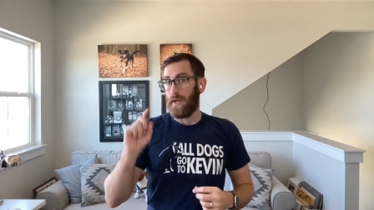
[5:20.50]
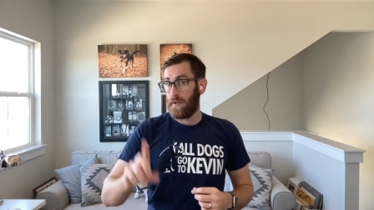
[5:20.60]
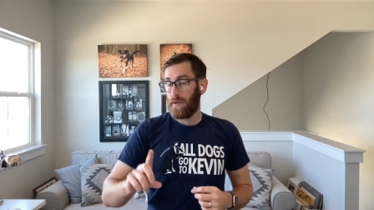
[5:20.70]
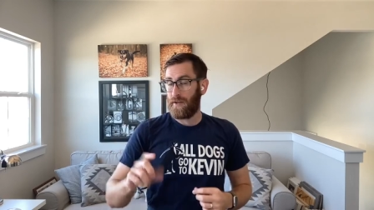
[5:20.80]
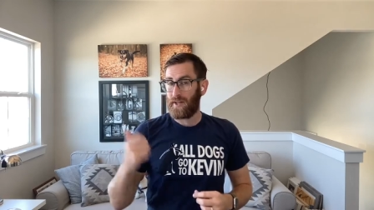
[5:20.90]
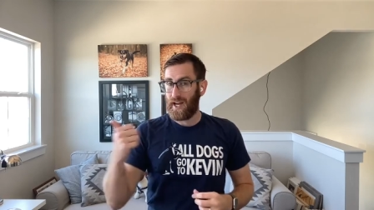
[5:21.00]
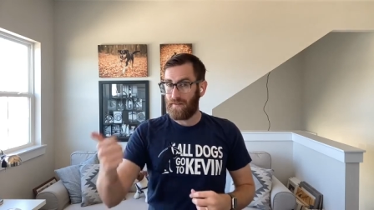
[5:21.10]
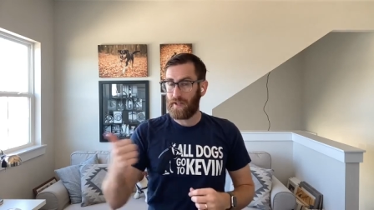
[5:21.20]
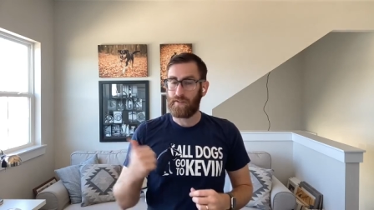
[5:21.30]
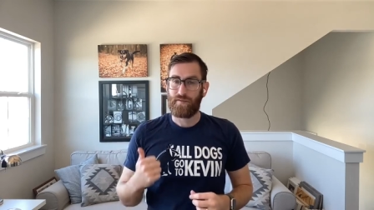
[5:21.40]
Now that you have your high
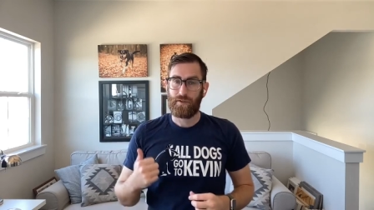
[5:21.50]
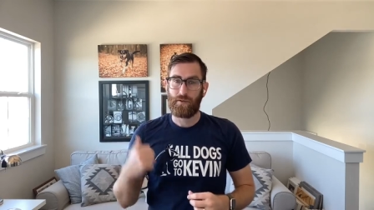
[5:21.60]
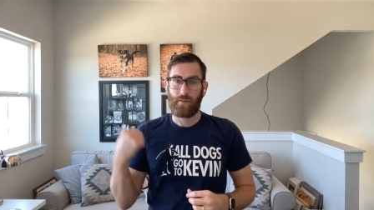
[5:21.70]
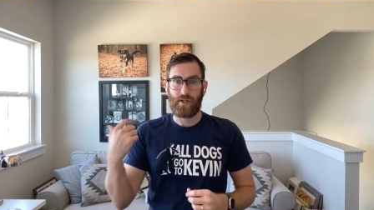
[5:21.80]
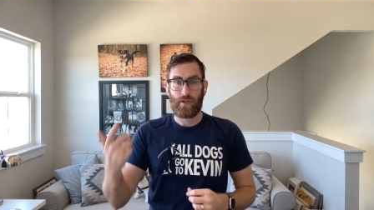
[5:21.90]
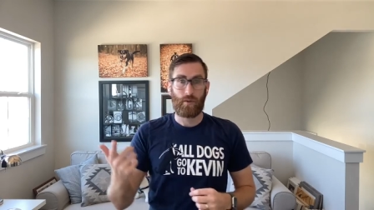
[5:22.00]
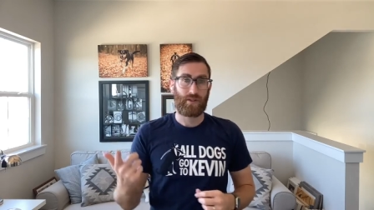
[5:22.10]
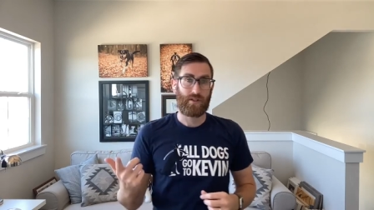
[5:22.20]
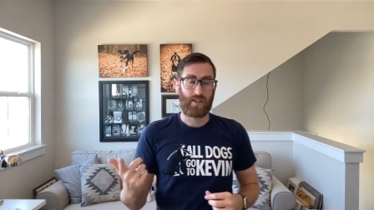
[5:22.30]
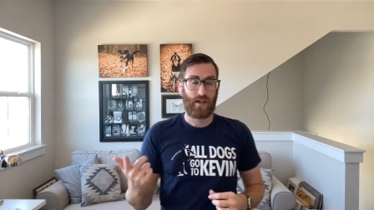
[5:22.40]
value food and we know
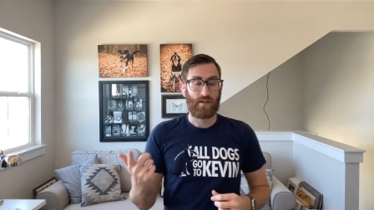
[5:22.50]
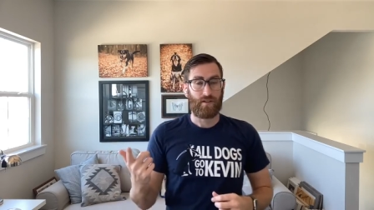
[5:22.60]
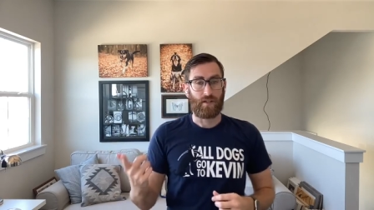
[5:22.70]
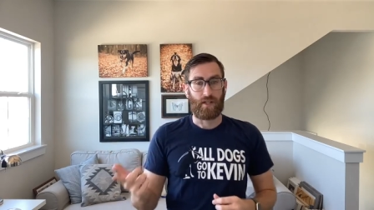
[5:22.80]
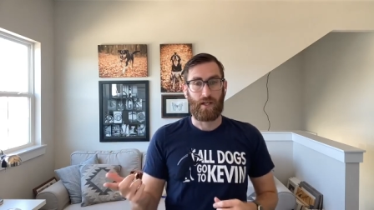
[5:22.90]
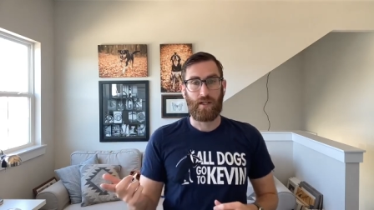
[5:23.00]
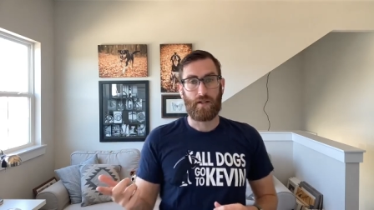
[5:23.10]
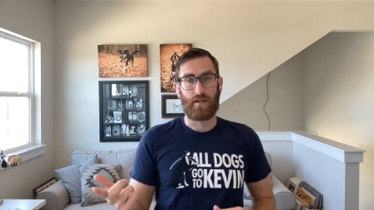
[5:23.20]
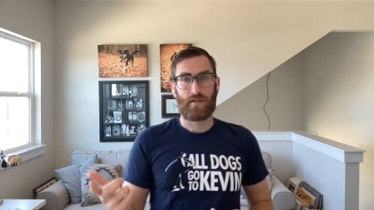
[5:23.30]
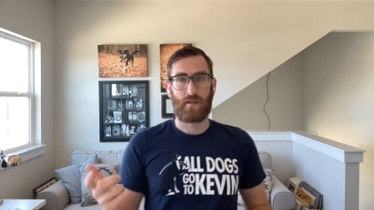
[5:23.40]
what the scary thing
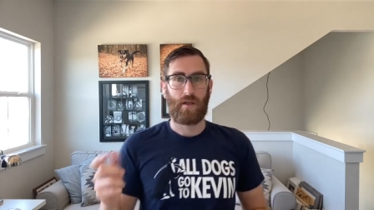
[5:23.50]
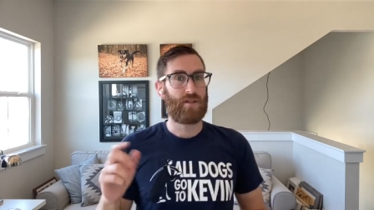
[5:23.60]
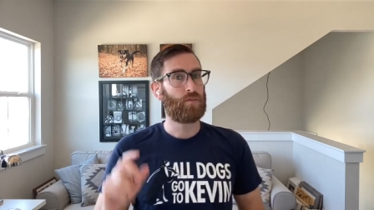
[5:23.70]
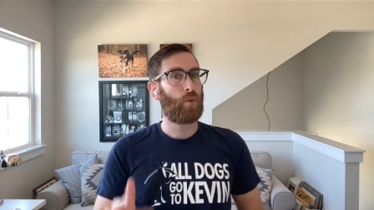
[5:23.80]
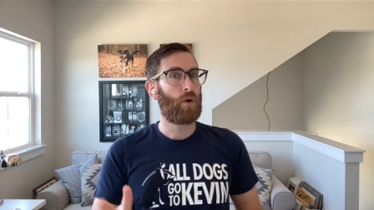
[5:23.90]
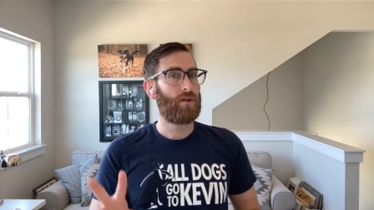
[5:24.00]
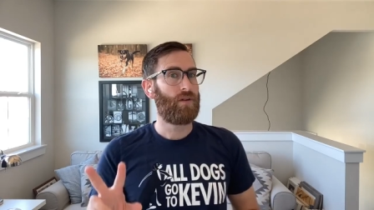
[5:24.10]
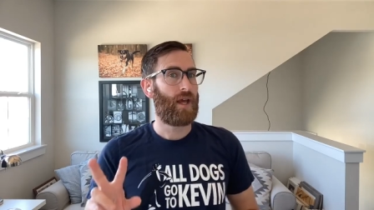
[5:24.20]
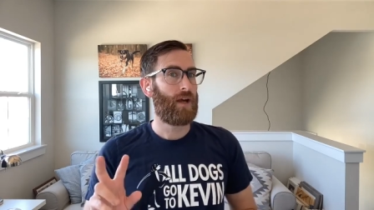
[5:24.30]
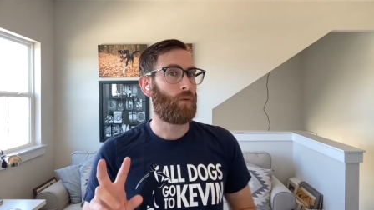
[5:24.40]
is, it's
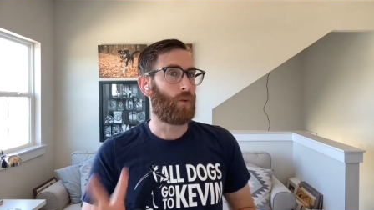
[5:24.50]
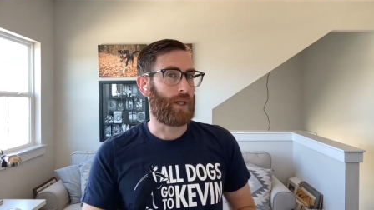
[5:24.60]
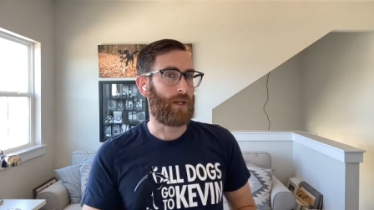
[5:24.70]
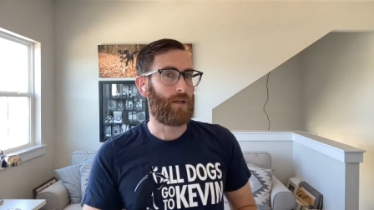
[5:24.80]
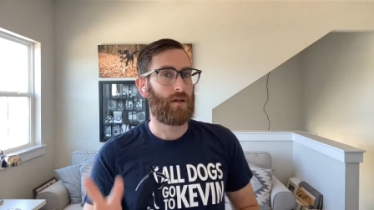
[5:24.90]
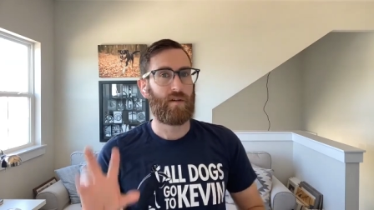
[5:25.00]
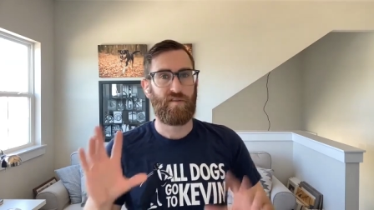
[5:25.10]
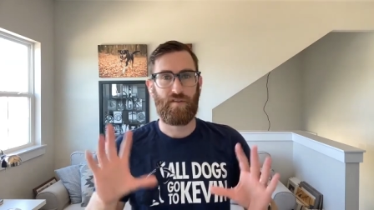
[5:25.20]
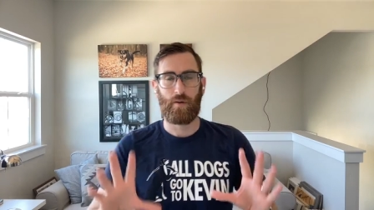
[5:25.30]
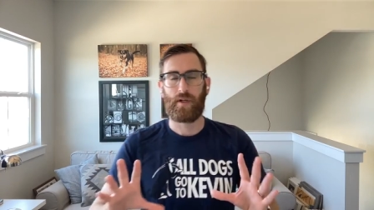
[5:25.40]
important that we
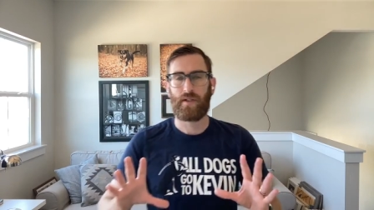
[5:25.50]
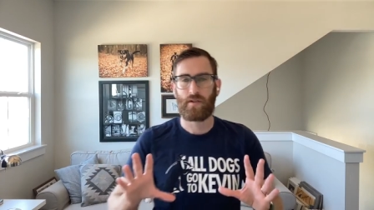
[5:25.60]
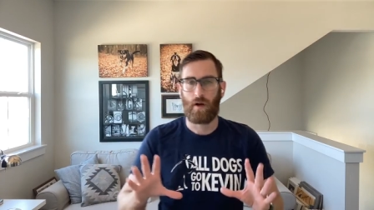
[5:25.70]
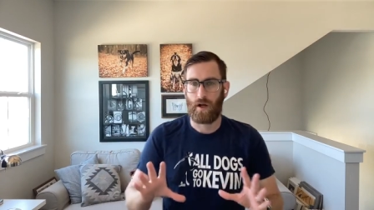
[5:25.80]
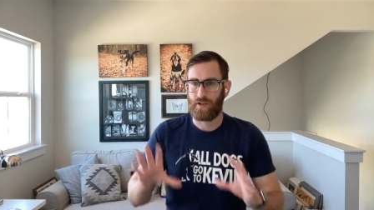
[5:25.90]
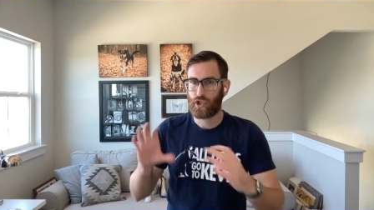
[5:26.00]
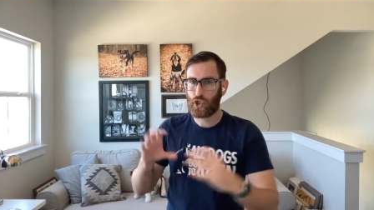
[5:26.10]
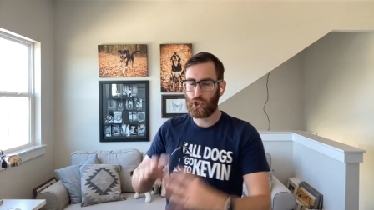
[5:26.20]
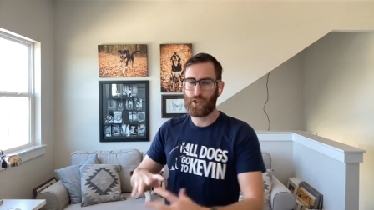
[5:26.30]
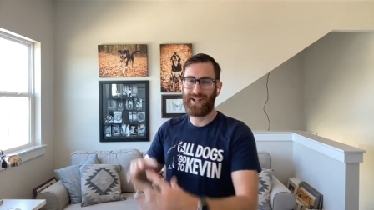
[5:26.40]
focus on
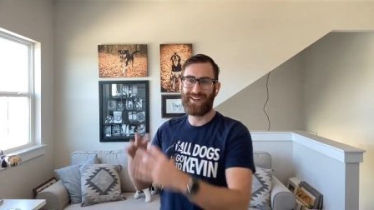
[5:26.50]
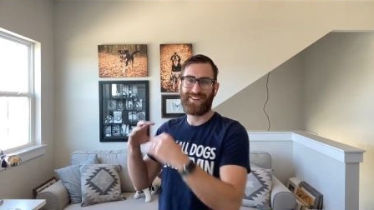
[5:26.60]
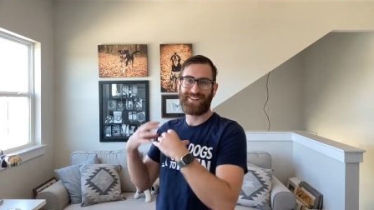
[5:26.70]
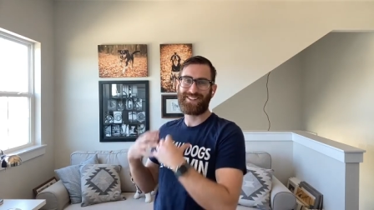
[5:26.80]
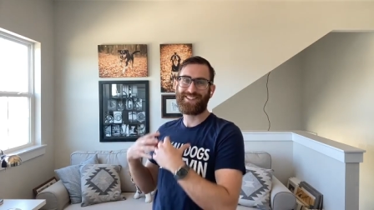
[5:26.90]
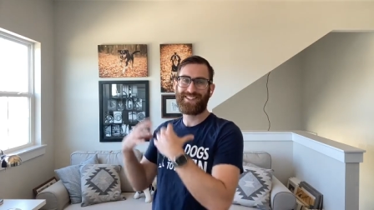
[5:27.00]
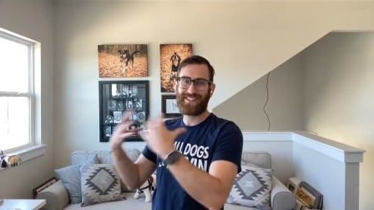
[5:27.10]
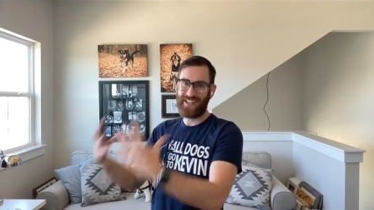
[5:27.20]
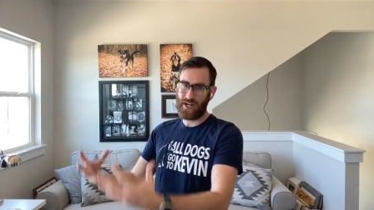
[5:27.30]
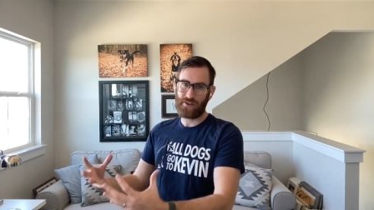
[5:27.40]
turning the
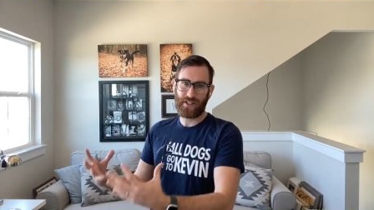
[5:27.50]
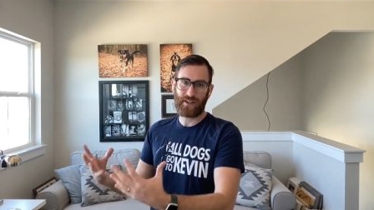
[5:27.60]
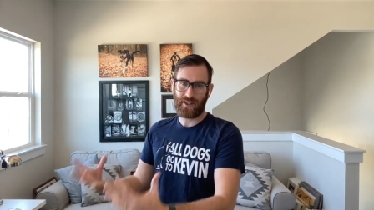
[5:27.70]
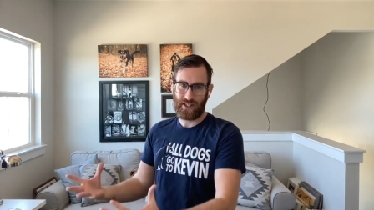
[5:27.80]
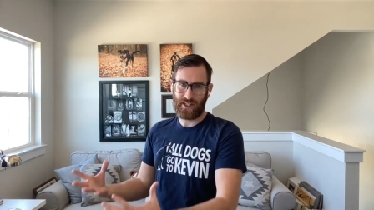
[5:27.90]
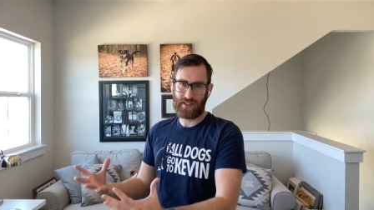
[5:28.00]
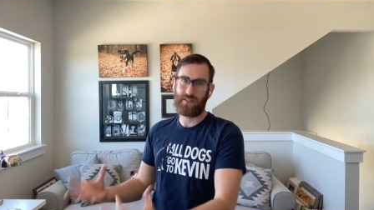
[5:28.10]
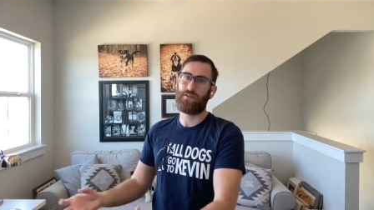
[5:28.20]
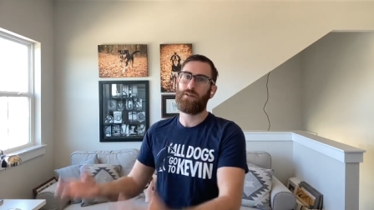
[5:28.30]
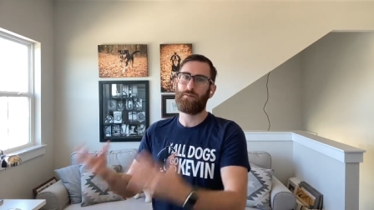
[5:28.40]
scary thing
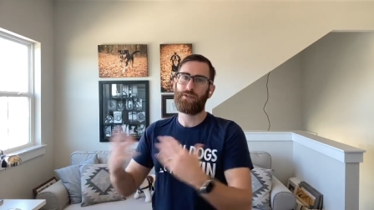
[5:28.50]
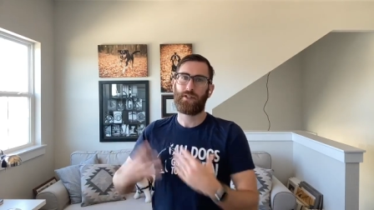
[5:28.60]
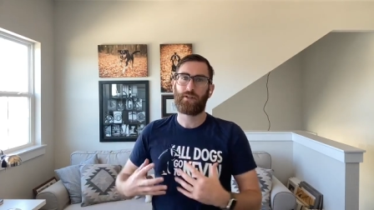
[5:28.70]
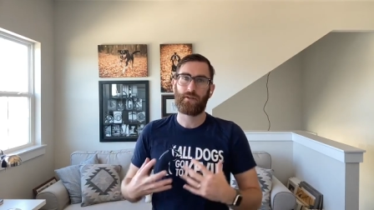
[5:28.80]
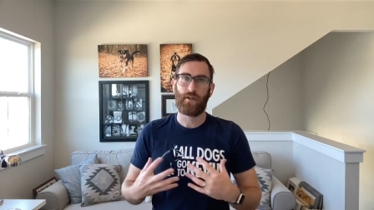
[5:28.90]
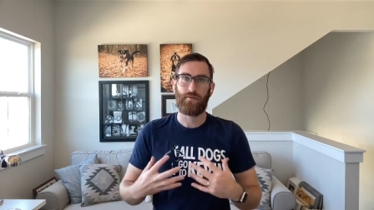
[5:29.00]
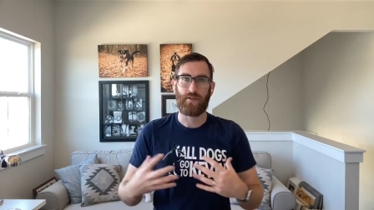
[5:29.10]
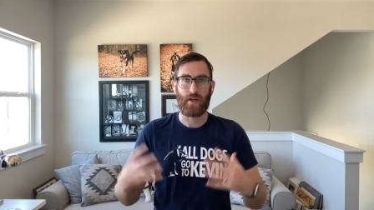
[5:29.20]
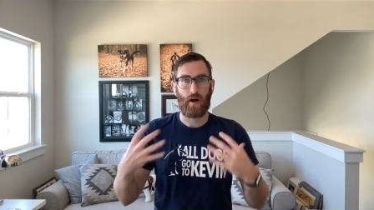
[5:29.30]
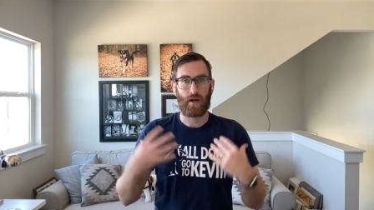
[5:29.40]
into the predictor
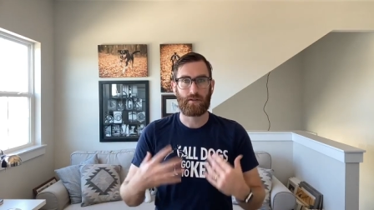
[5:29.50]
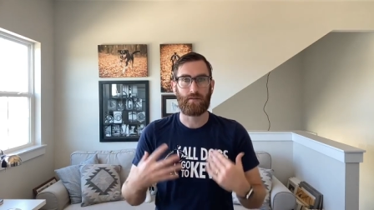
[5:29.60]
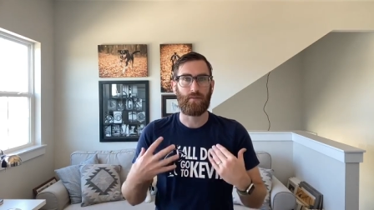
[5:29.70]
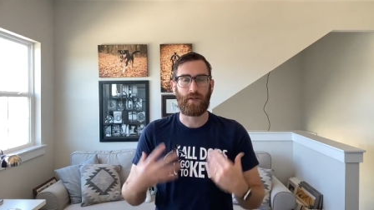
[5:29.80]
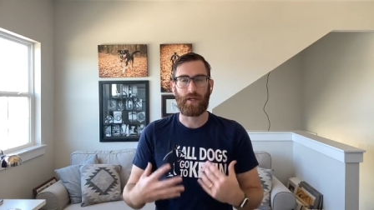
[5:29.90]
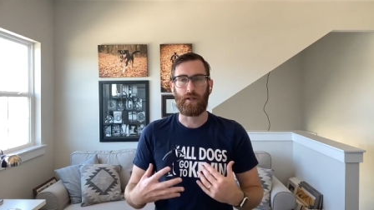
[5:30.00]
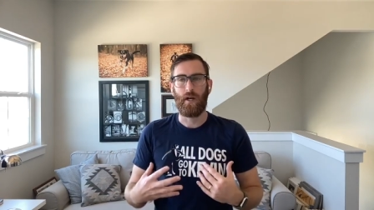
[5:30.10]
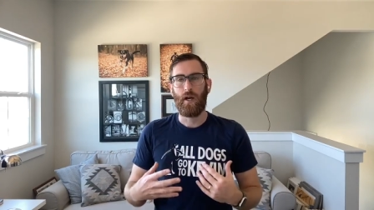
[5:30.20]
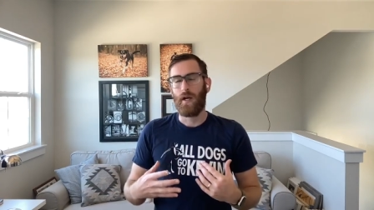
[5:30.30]
of the awesome thing.